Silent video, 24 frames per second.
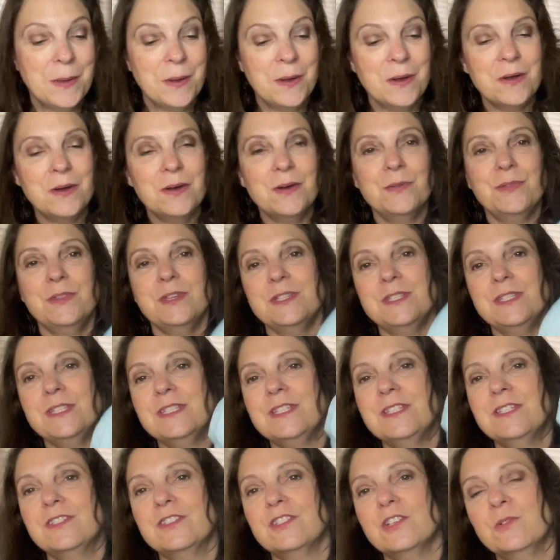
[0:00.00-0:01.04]
Oh, this is
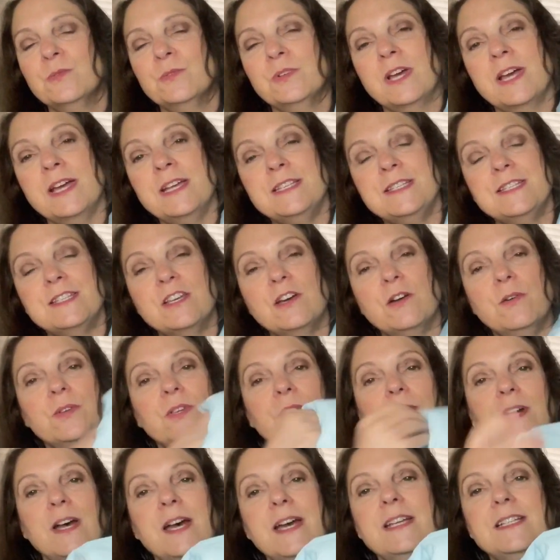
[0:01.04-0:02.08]
so nice, though.
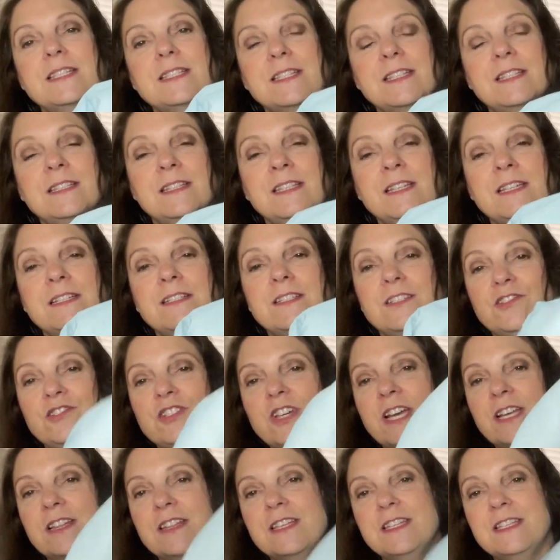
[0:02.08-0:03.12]
You guys need to
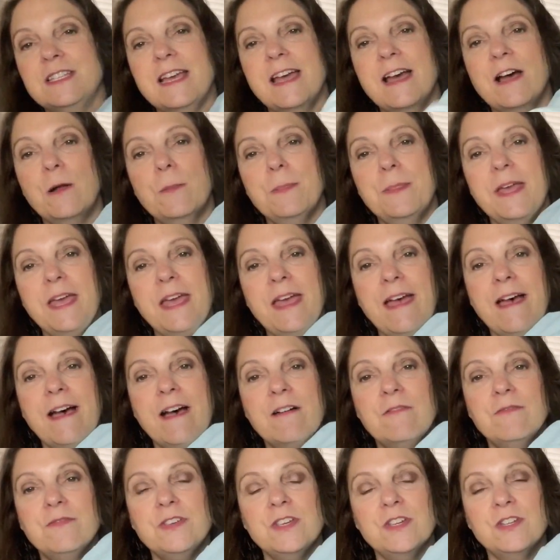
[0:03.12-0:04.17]
check this out. They
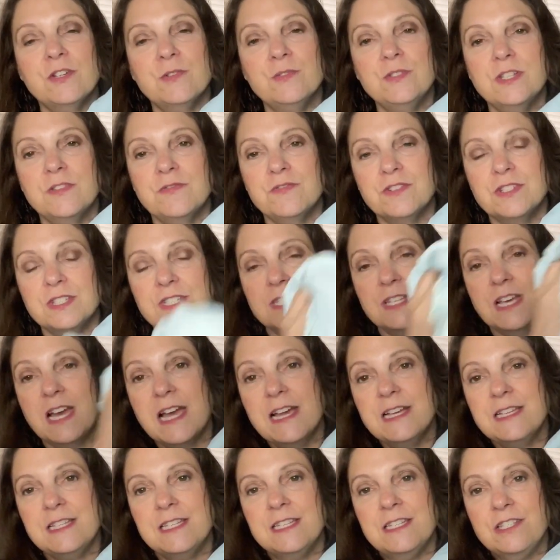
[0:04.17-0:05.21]
have, you know, different
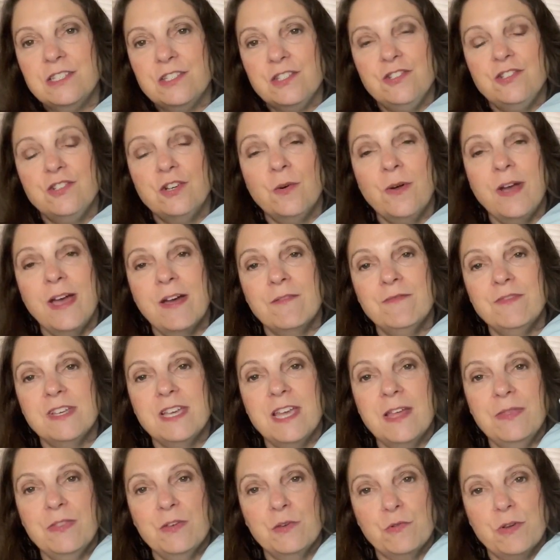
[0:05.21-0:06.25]
sizes. You don't have to
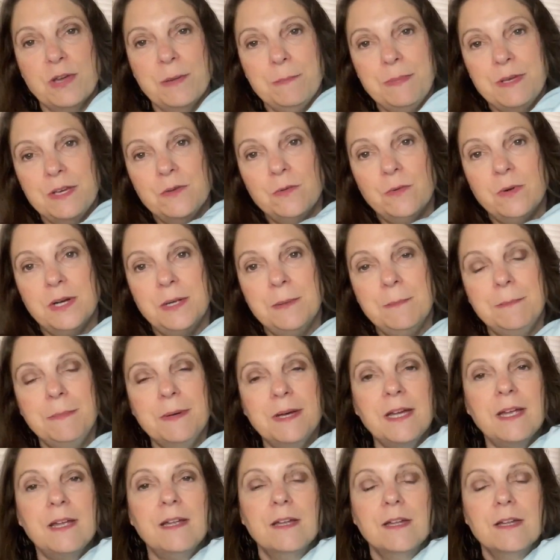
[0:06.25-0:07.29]
get the great big one.
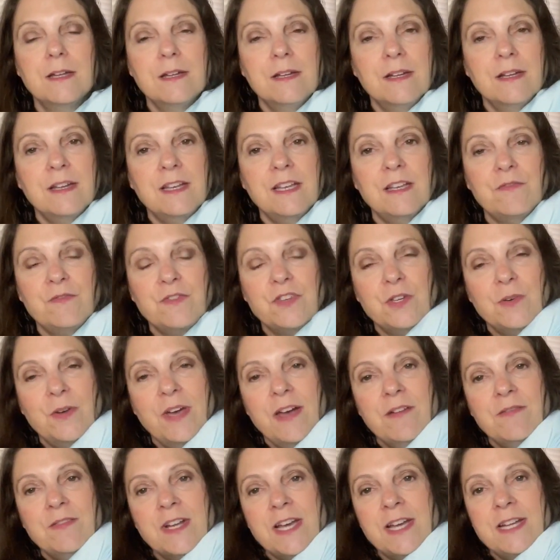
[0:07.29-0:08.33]
But if you
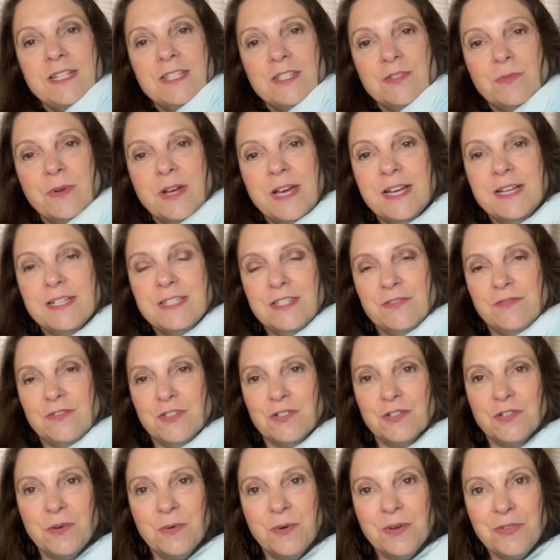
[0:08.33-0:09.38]
have night sweats, if
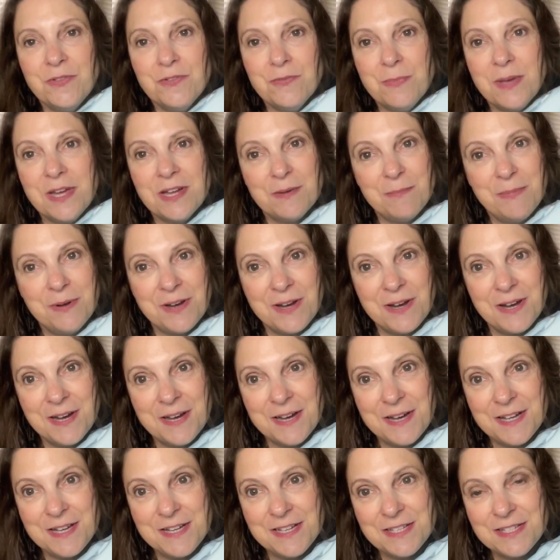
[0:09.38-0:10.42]
you're going through
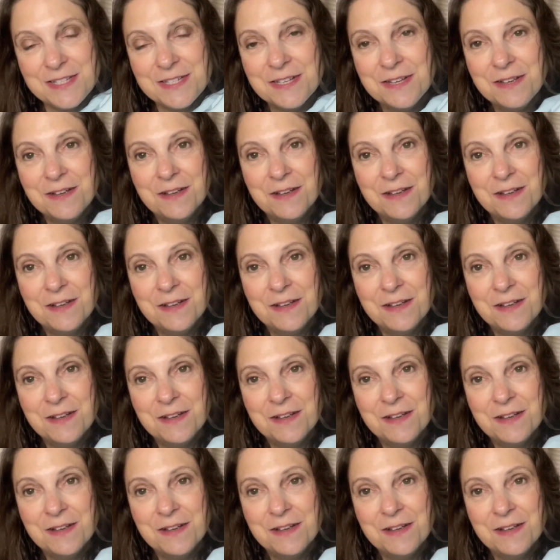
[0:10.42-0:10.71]
menopause,